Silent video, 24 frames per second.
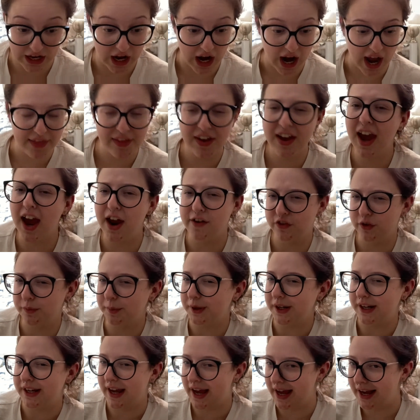I think
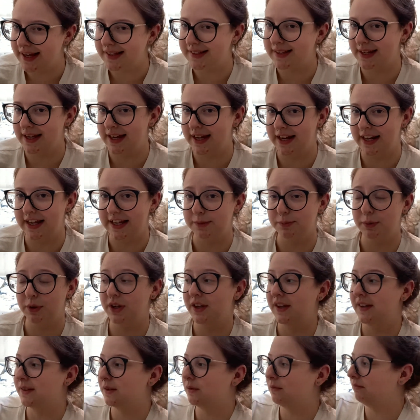everybody hates Achilles
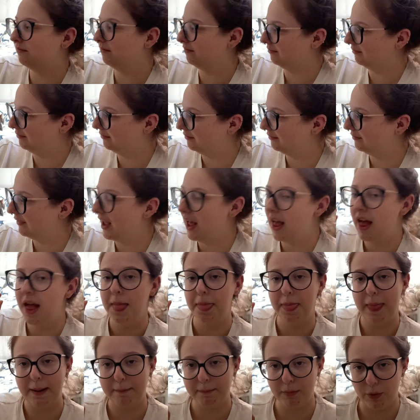because
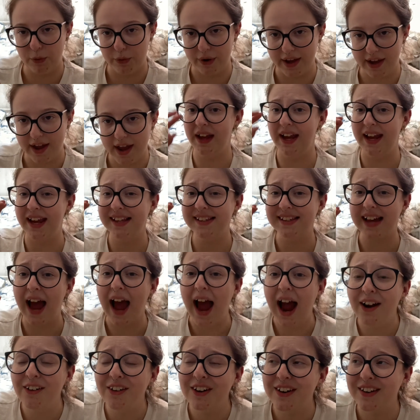that boy, his
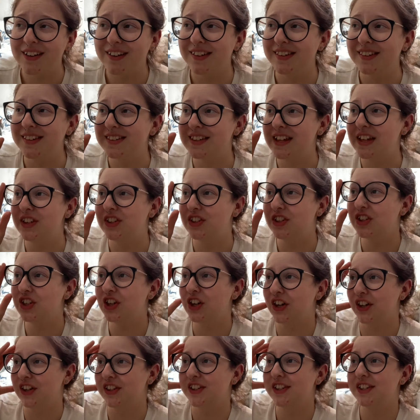arrogance is
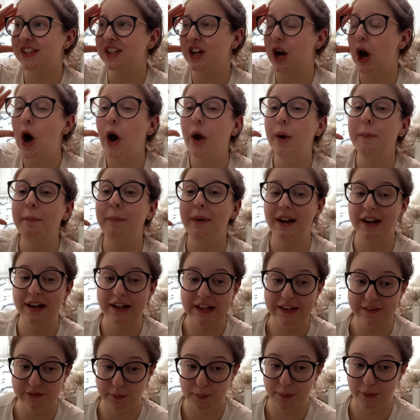just
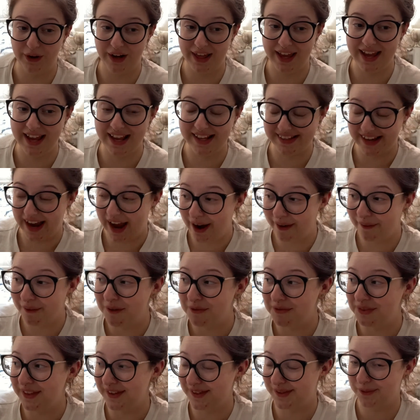unbelievable. It is out
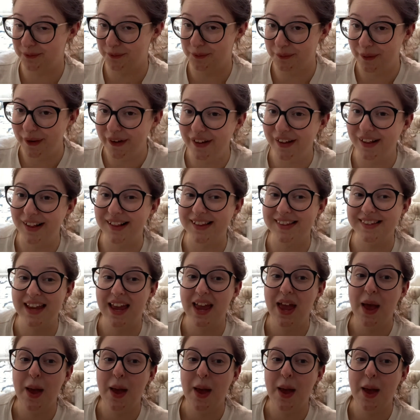of this world.